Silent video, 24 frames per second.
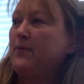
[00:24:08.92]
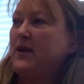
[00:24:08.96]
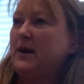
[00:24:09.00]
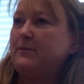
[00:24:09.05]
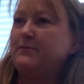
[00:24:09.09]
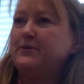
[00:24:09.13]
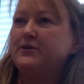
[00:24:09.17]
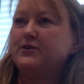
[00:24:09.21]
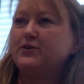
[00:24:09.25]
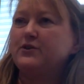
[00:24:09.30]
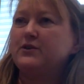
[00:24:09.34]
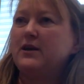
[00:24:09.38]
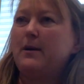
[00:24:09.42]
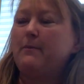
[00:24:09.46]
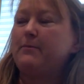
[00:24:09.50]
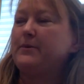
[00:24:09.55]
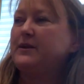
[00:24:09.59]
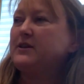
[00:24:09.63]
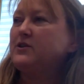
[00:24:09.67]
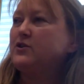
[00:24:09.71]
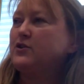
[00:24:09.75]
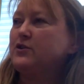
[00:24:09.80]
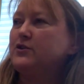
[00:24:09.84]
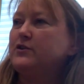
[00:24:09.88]
Happy to do that.
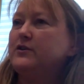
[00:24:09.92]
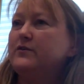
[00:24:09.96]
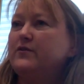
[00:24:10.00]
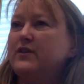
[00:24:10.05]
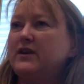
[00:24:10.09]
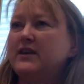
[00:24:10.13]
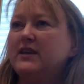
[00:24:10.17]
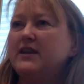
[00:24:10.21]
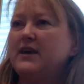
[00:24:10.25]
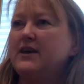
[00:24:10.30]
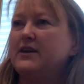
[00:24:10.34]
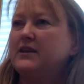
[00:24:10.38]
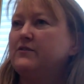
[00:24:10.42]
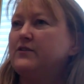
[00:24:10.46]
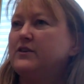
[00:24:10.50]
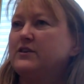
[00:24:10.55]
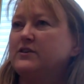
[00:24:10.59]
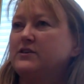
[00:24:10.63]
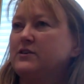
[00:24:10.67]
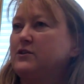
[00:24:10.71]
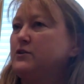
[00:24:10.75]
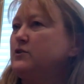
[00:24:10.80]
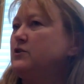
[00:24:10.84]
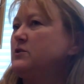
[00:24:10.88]
But in turn, they're now giving
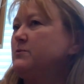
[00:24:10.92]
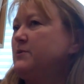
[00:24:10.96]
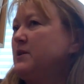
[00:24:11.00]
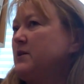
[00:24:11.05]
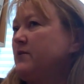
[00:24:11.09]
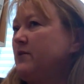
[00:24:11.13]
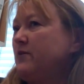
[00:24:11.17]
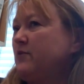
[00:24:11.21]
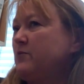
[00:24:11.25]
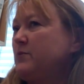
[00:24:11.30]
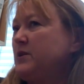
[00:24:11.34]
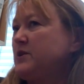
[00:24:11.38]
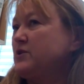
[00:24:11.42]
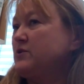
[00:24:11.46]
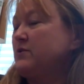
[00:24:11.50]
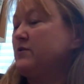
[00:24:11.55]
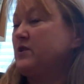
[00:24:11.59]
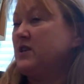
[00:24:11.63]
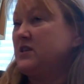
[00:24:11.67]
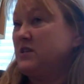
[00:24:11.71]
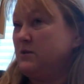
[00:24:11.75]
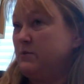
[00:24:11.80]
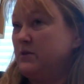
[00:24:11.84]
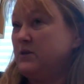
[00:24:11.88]
us a huge amount of information
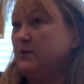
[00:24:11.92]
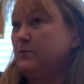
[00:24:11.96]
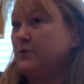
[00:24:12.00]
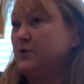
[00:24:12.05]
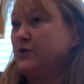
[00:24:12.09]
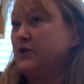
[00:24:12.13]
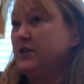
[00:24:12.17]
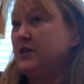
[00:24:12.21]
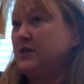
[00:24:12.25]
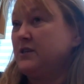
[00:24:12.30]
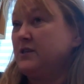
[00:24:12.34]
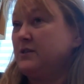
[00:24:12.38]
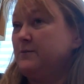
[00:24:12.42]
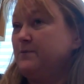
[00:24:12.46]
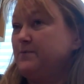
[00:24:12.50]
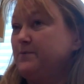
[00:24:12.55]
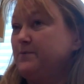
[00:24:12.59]
on the SMS project.